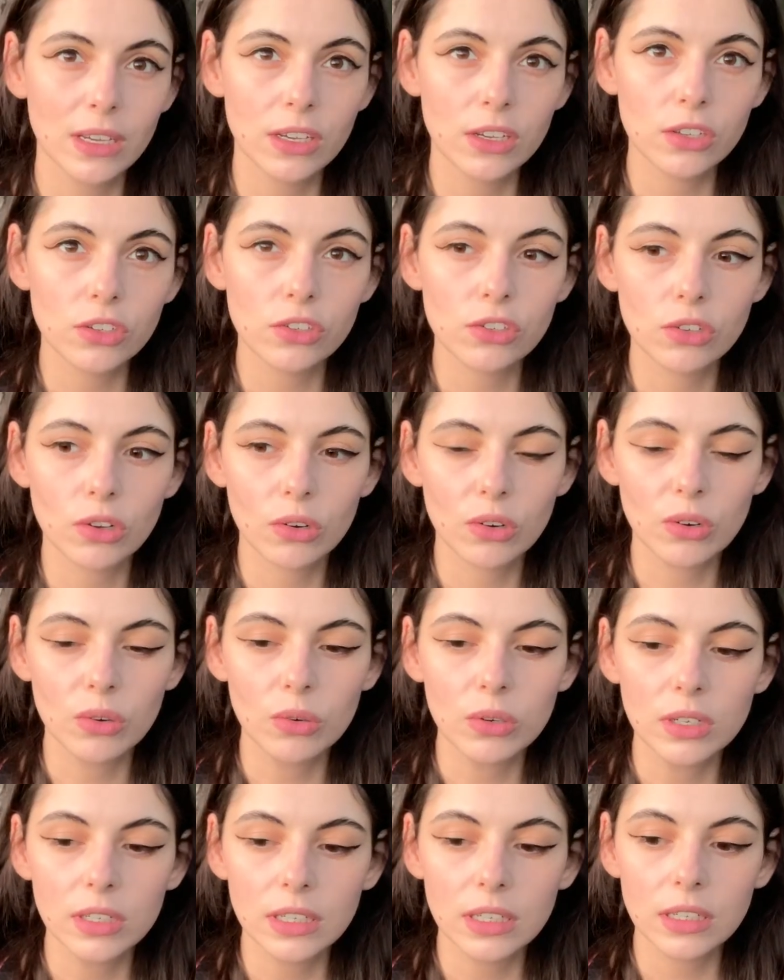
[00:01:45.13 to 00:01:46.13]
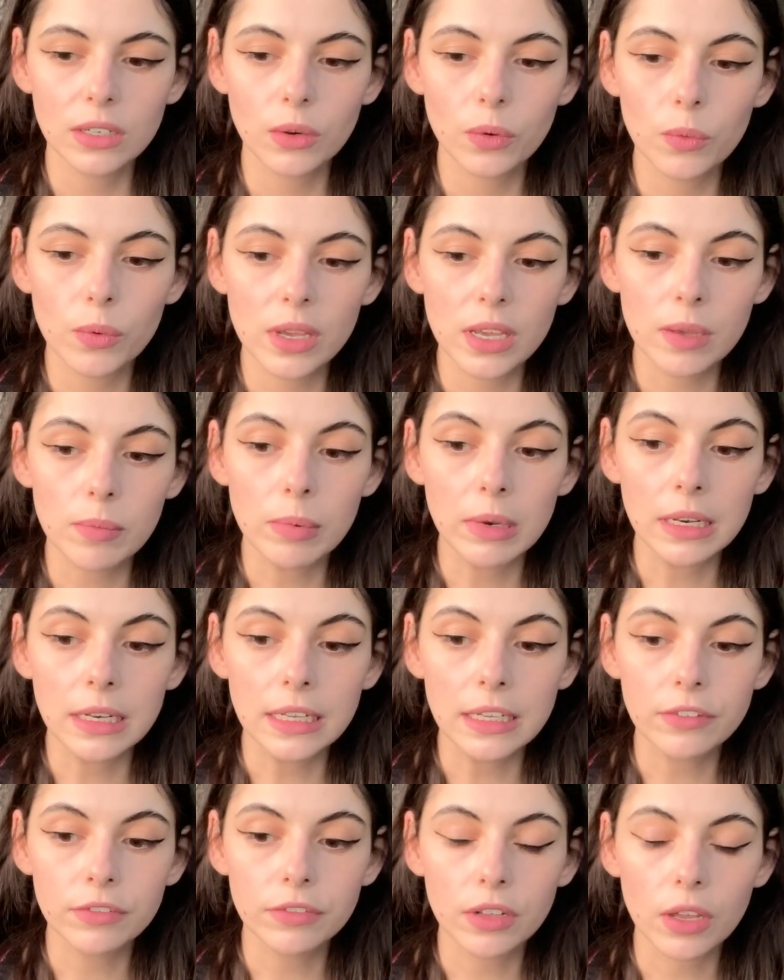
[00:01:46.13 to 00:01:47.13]
So we
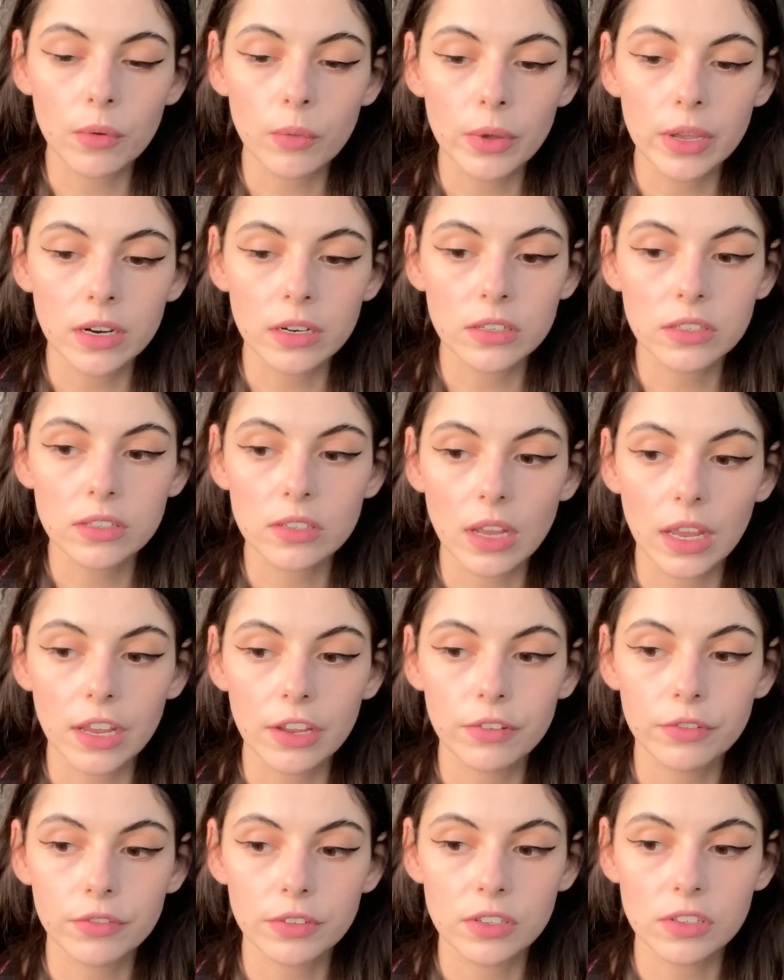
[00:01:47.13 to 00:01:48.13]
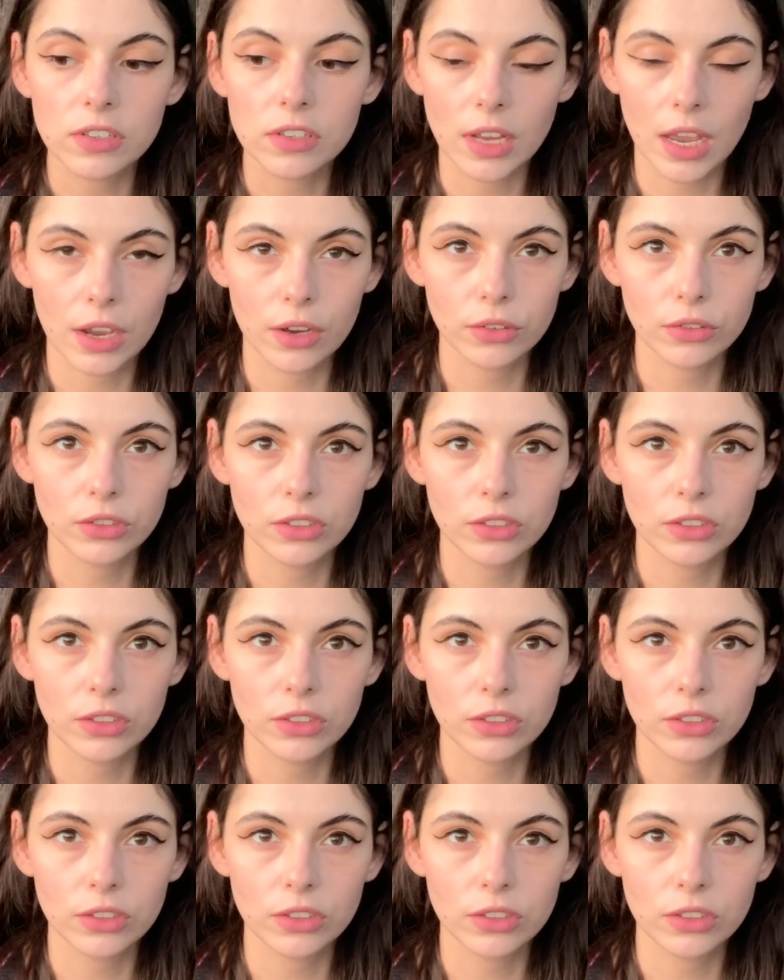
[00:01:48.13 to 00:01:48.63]
believe that we are safe and sound,